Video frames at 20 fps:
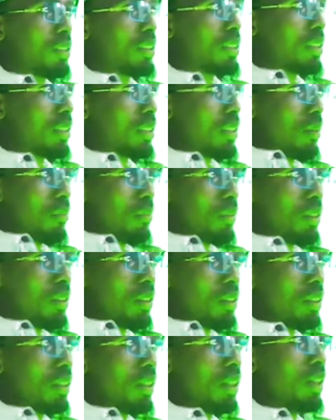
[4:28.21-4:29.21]

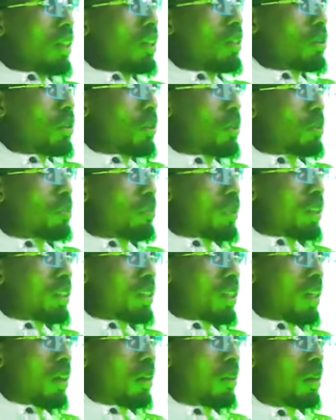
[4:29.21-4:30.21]
something so
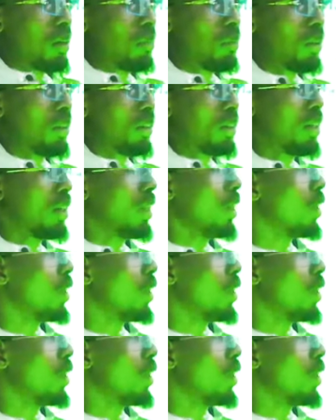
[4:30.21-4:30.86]
special. About